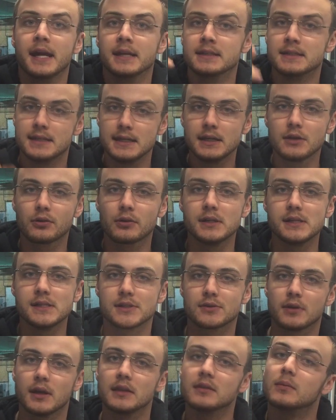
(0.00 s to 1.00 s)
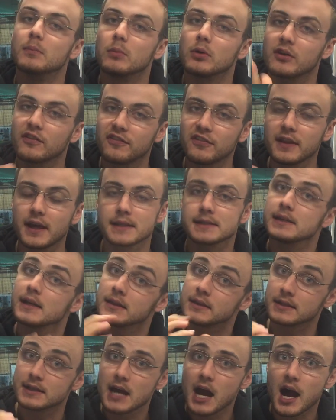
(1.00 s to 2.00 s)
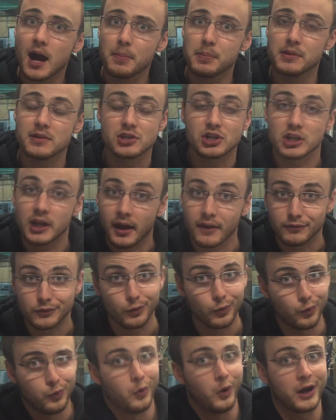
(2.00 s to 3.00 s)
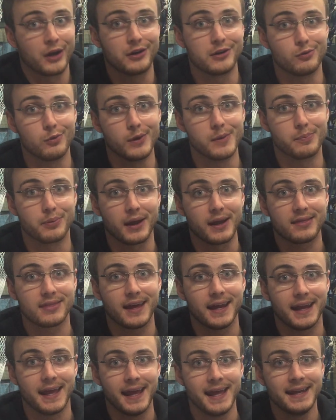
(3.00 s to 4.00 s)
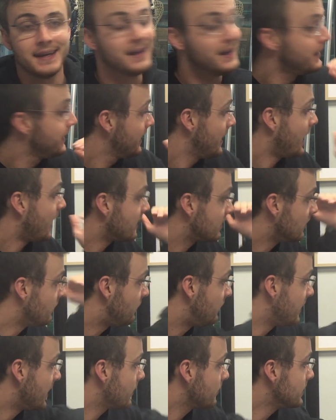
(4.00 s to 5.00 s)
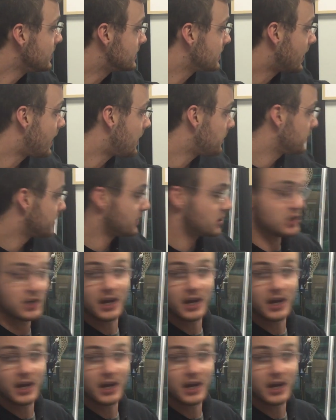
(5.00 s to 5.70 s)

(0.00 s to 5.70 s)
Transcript: and decreased strength and more flex at the top of the shaft. Where did we break that head? At the very top of the